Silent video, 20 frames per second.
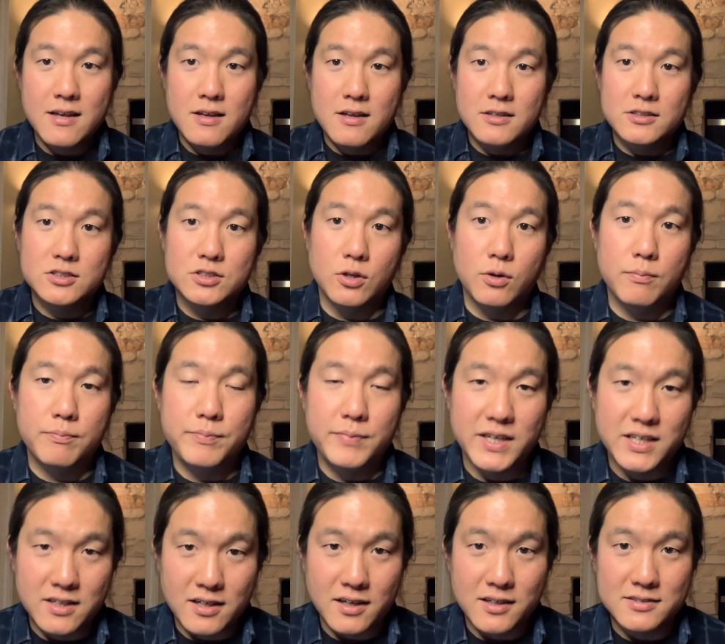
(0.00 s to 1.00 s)
So
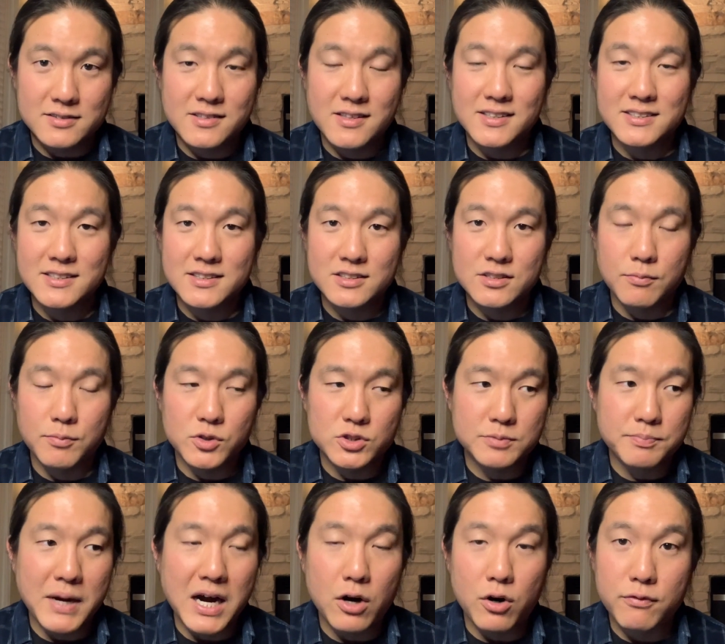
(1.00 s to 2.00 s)
because this is the most
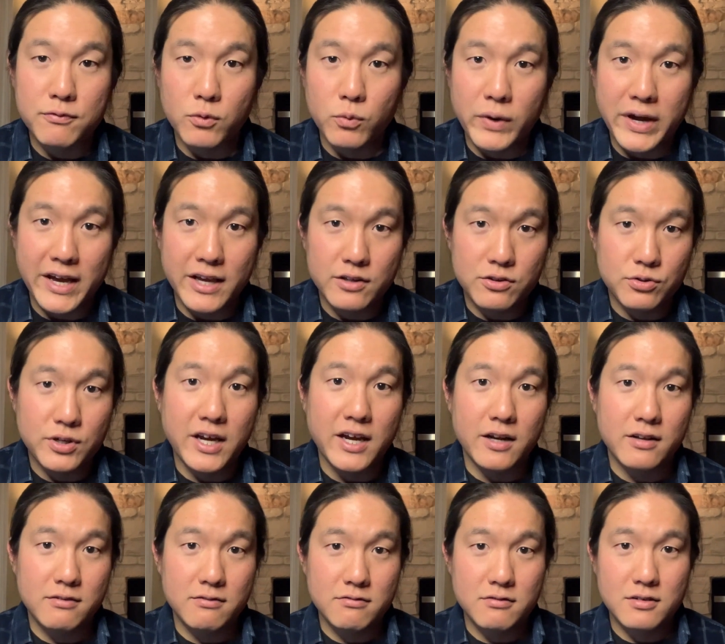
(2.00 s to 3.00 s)
powerful way to
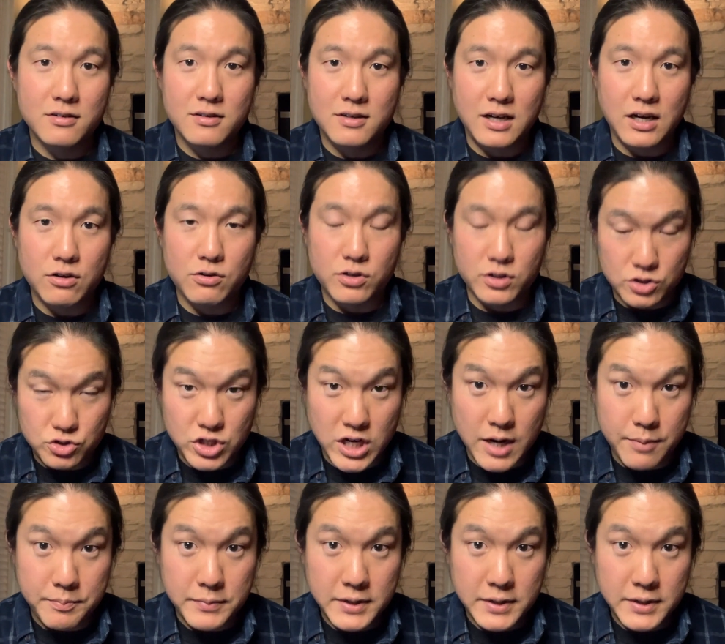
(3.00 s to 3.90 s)
get a good job.